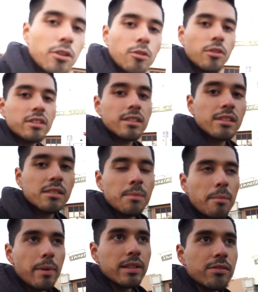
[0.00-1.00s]
know who this is
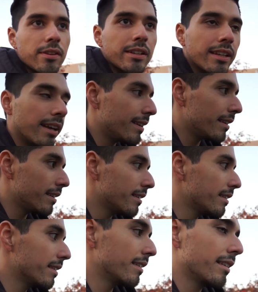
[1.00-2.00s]
my best friend Danny.
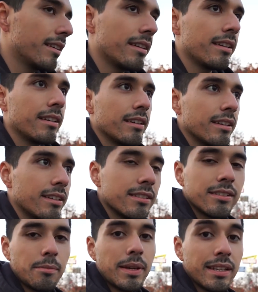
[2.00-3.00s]

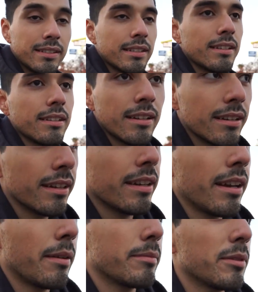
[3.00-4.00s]
He's amazing.
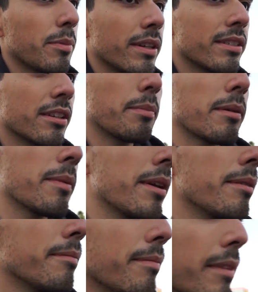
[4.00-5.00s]
I'm surprised he could pick me up.